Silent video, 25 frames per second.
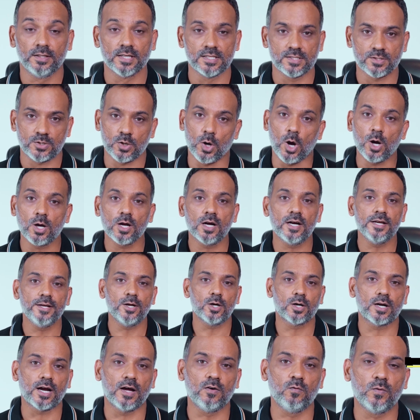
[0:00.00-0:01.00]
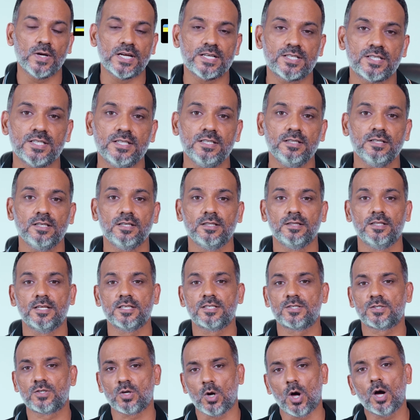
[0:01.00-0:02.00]
The stronger your conviction,
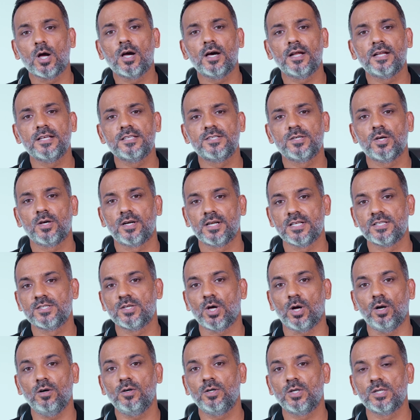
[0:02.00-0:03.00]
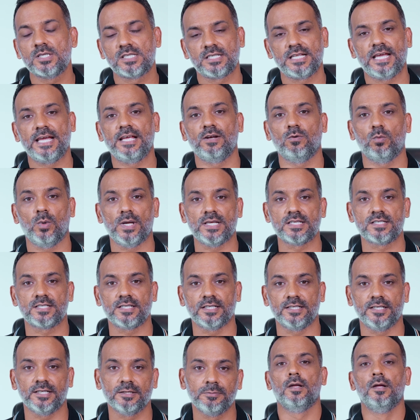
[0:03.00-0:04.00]
the stronger is your resolve to stay
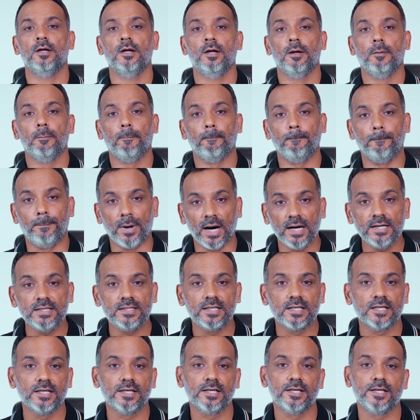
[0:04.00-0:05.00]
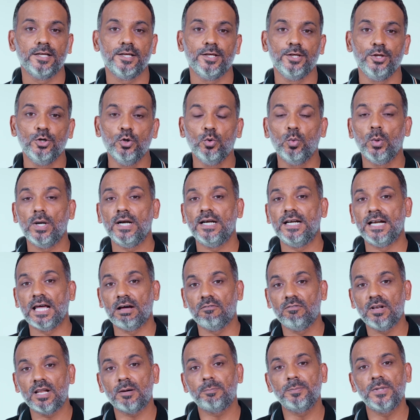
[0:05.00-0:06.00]
invested. But you will
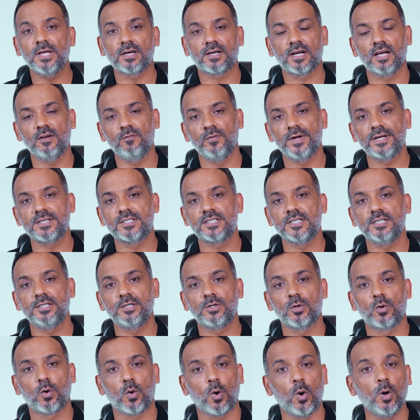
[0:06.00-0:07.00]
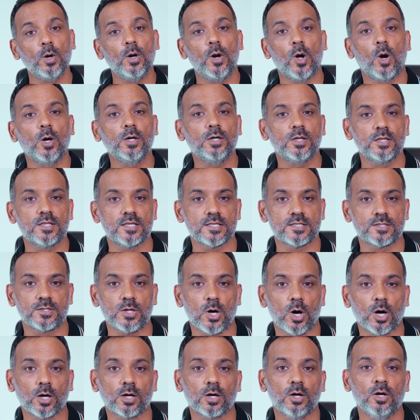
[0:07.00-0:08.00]
develop the conviction to hold on to the
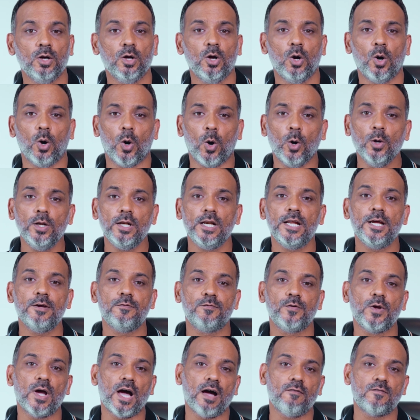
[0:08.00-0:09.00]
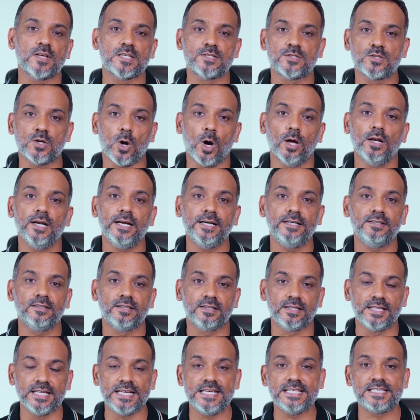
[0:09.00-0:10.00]
stock only if you have a solid
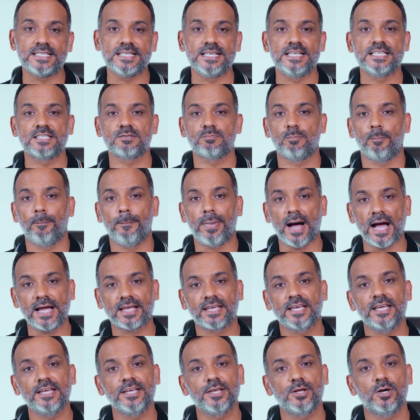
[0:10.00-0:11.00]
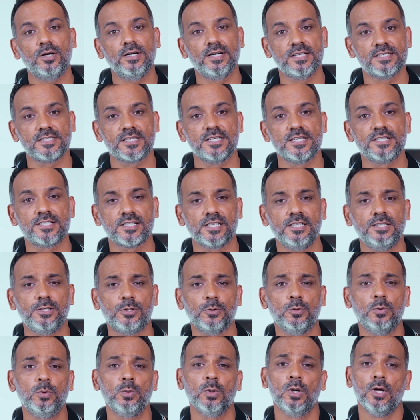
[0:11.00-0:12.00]
thesis backing your decision
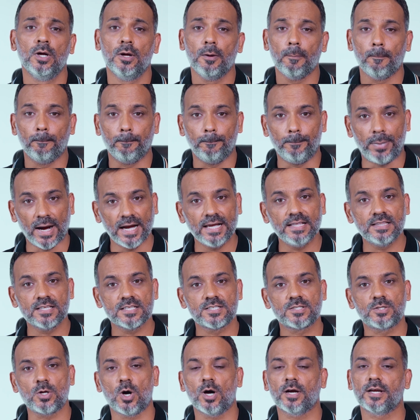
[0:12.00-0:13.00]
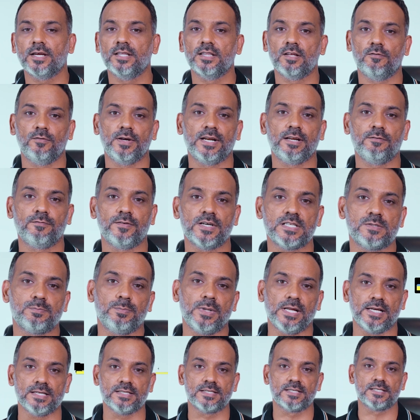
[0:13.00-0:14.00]
to buy the stock in the very first
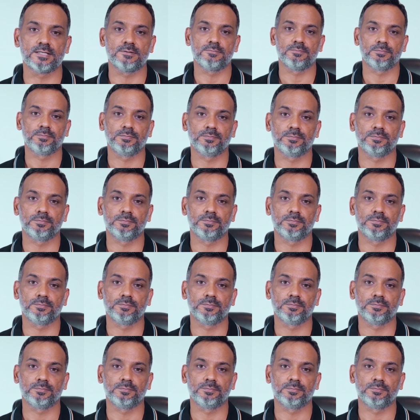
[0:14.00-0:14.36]
place.